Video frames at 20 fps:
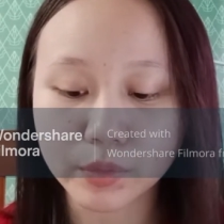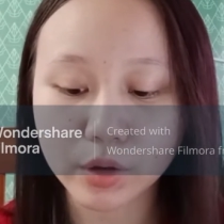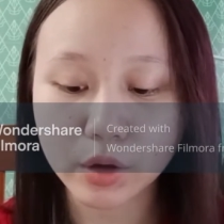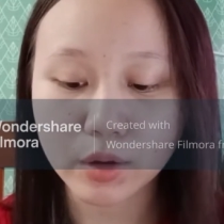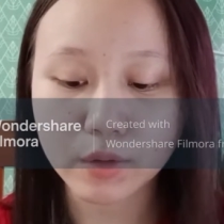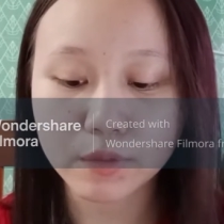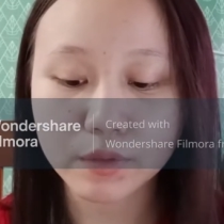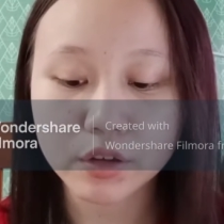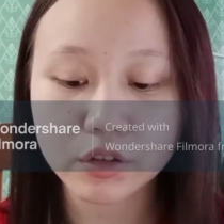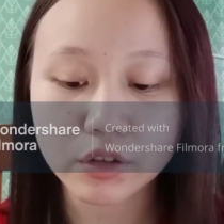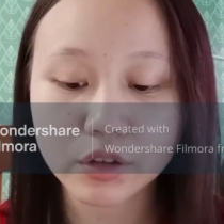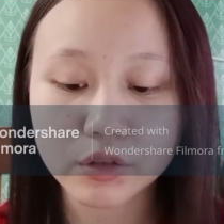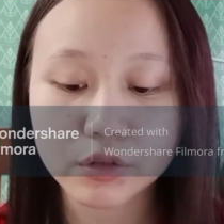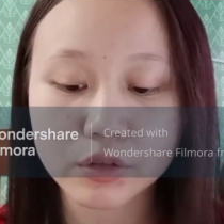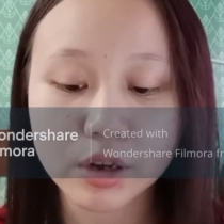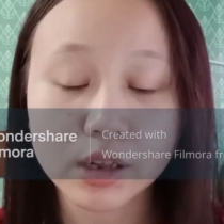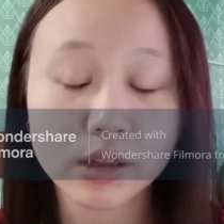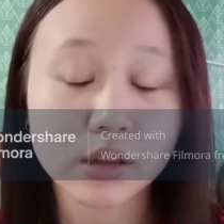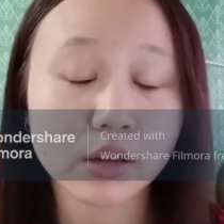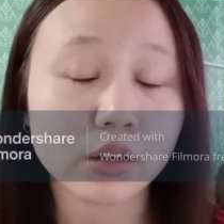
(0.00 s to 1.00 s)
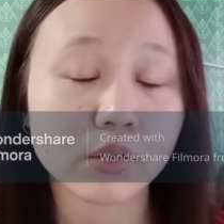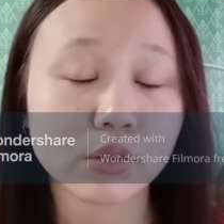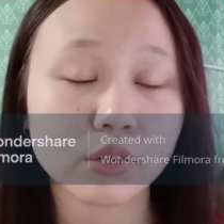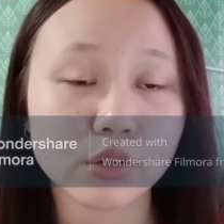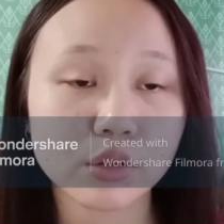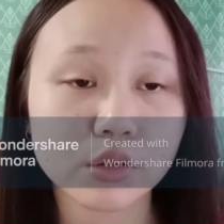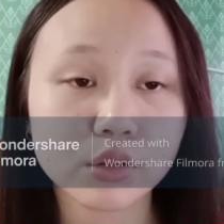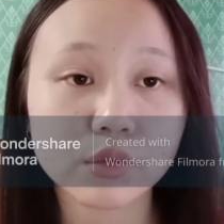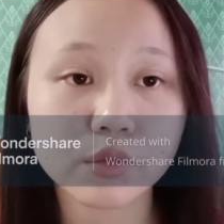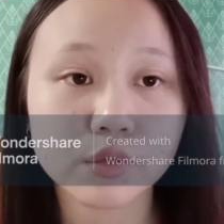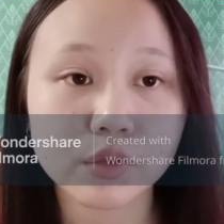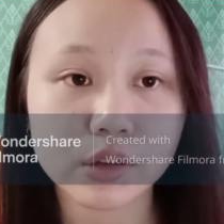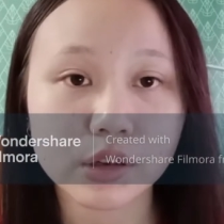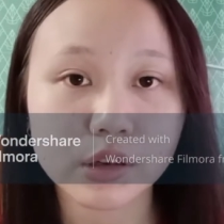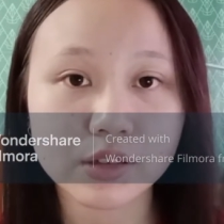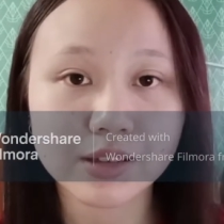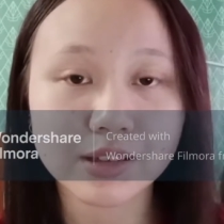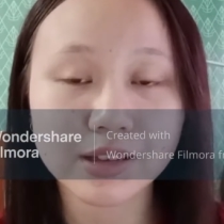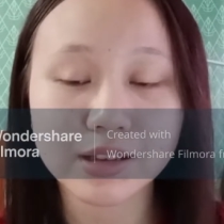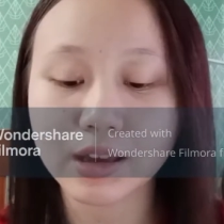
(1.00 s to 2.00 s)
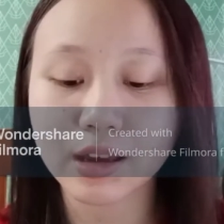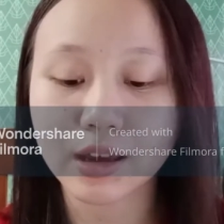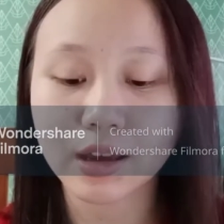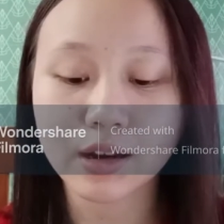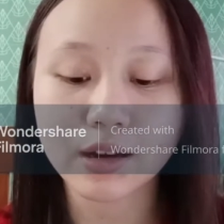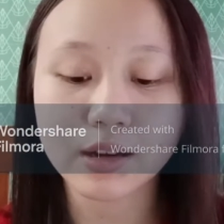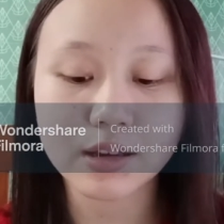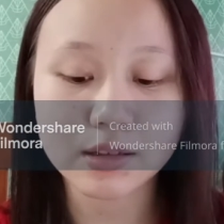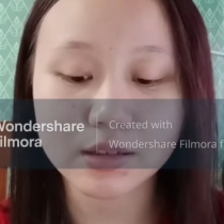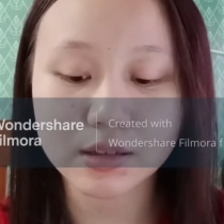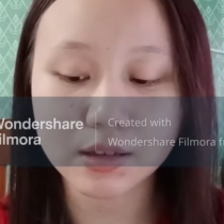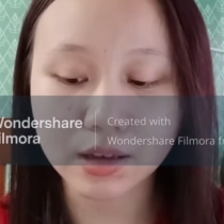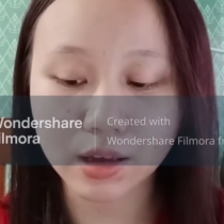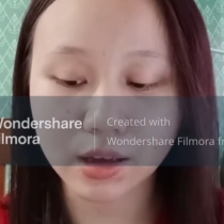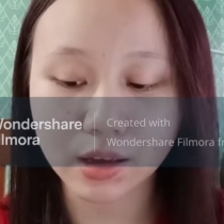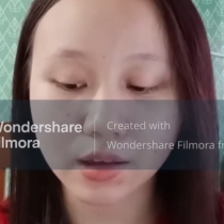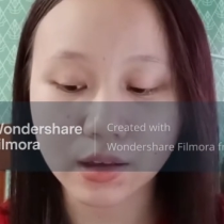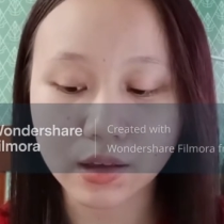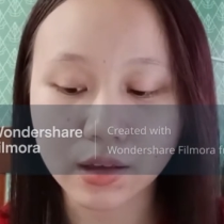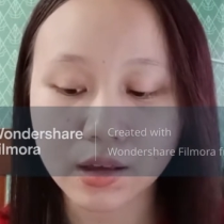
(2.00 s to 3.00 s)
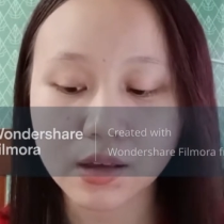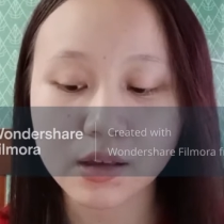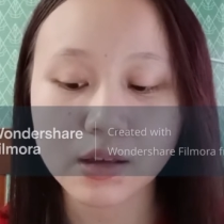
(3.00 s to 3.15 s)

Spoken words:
coefficient related to velocity head is K,